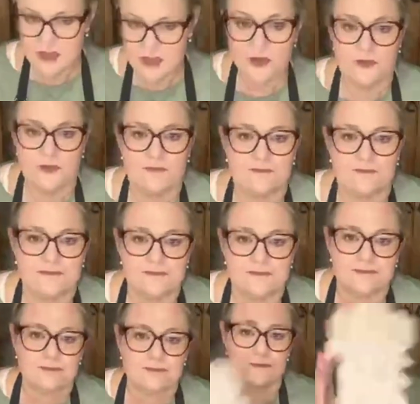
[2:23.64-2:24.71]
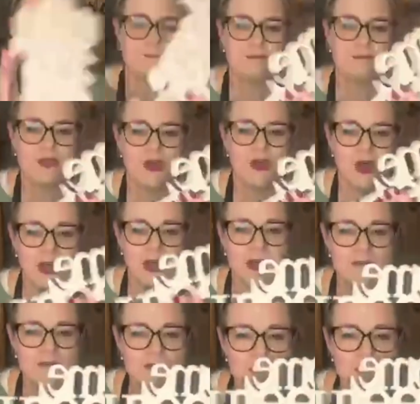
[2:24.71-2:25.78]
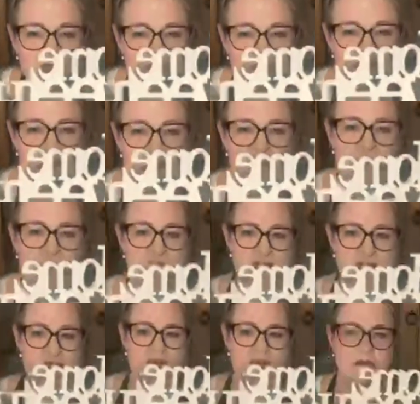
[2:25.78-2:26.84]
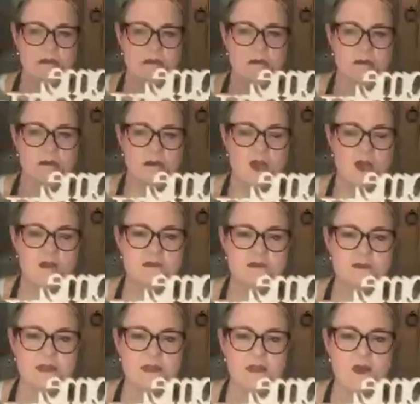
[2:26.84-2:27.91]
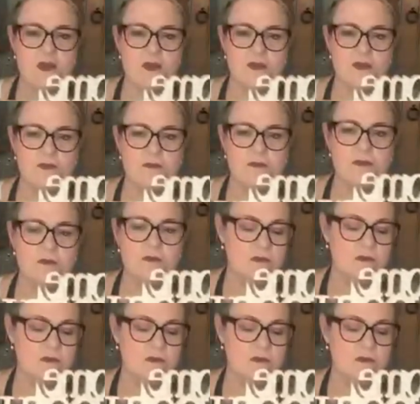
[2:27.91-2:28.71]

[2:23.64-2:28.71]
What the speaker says: so I have got this Thrifted Home Sweet Home